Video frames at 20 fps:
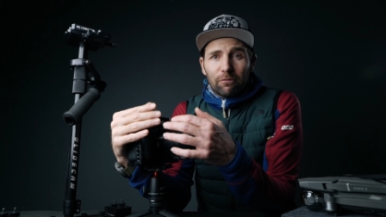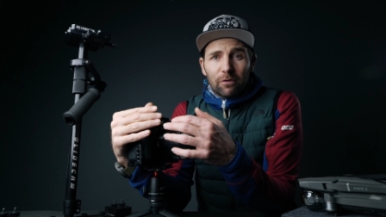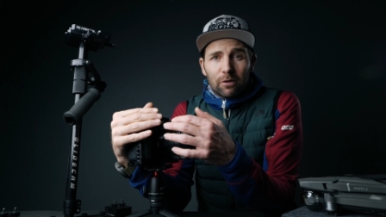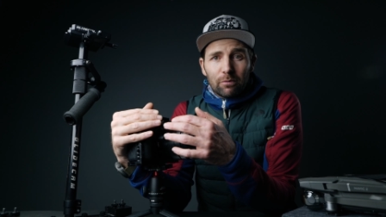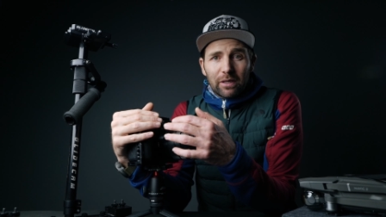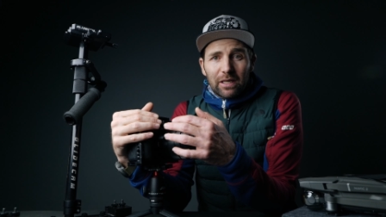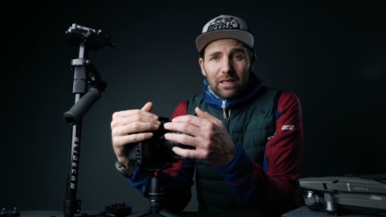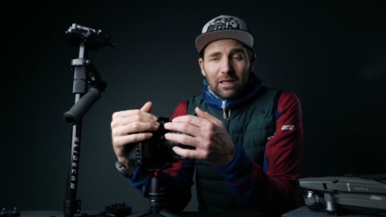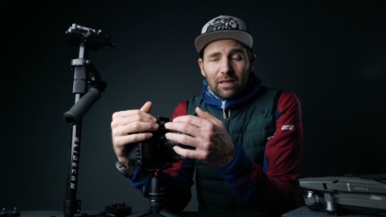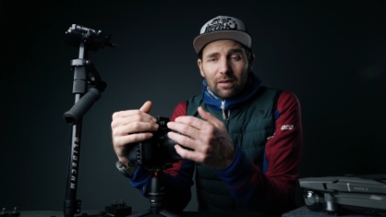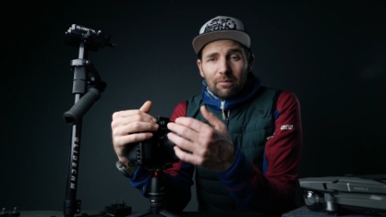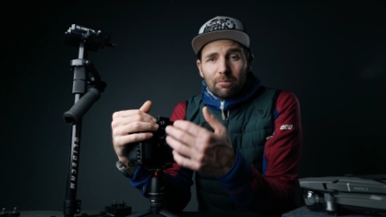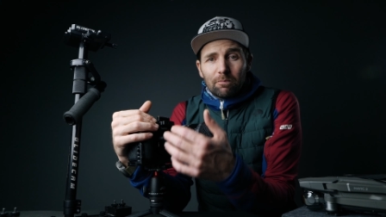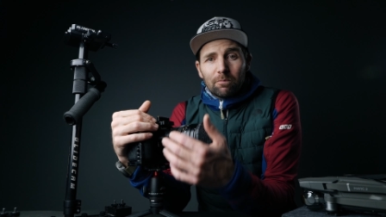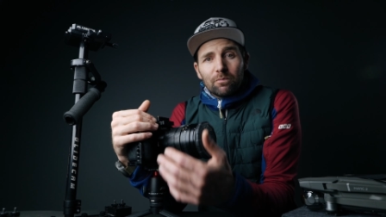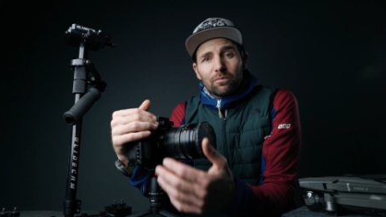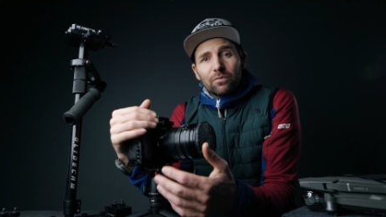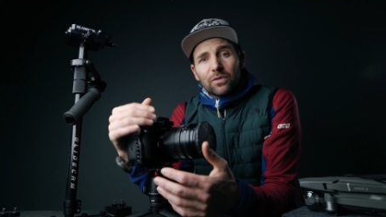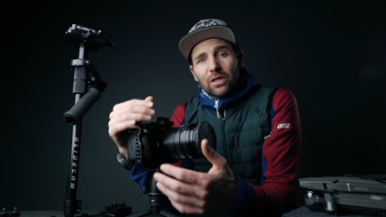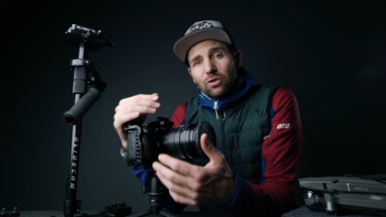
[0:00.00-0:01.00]
filmmaking
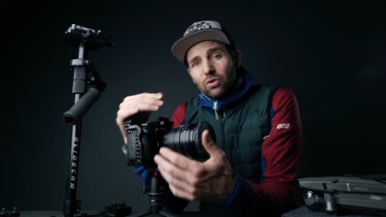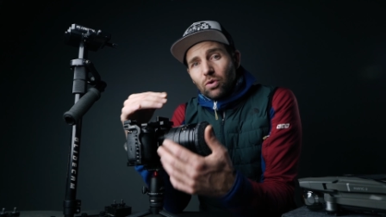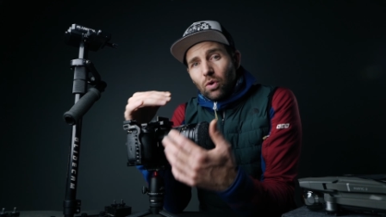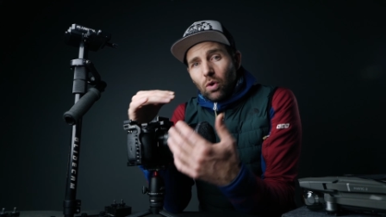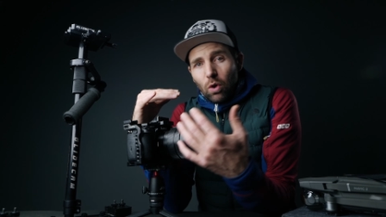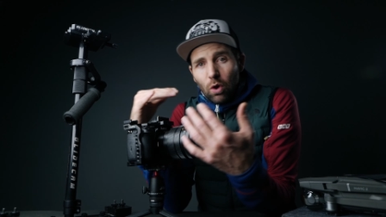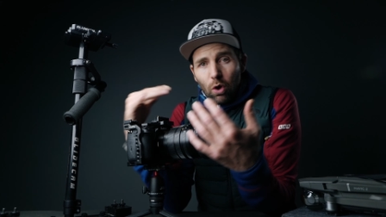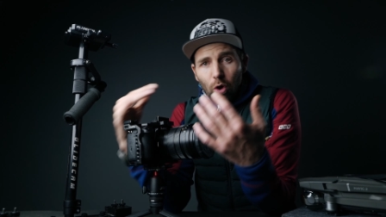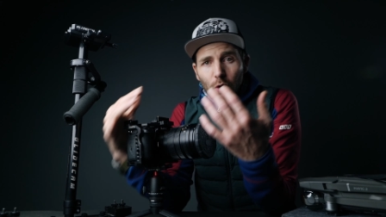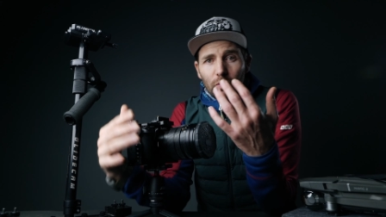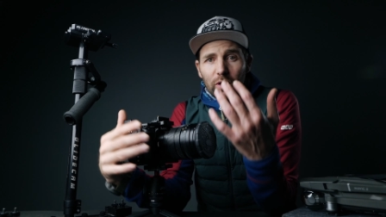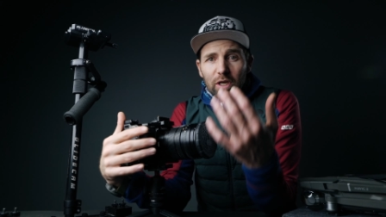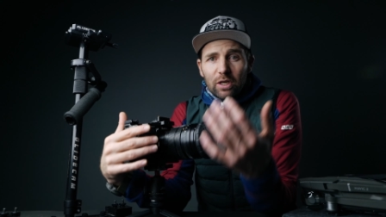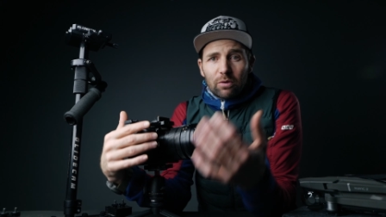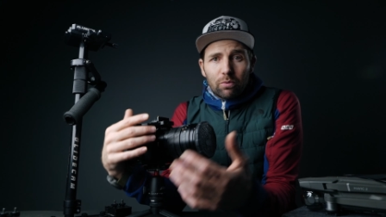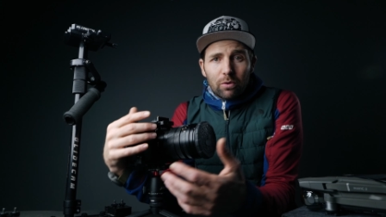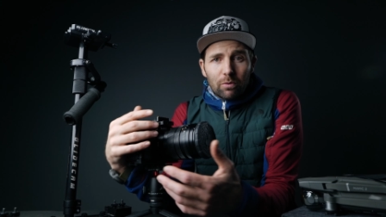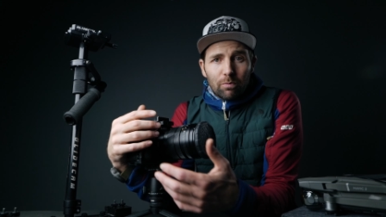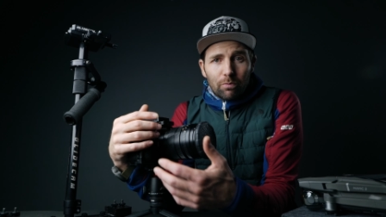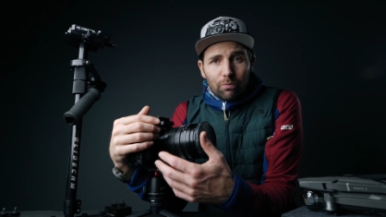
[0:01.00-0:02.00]
that you always
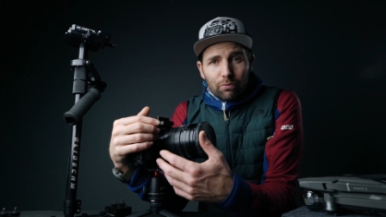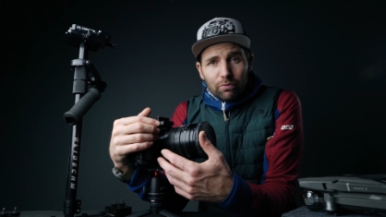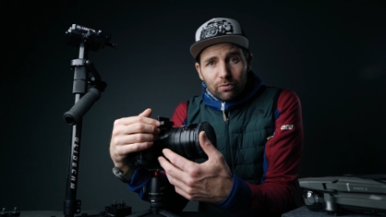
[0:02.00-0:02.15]
pro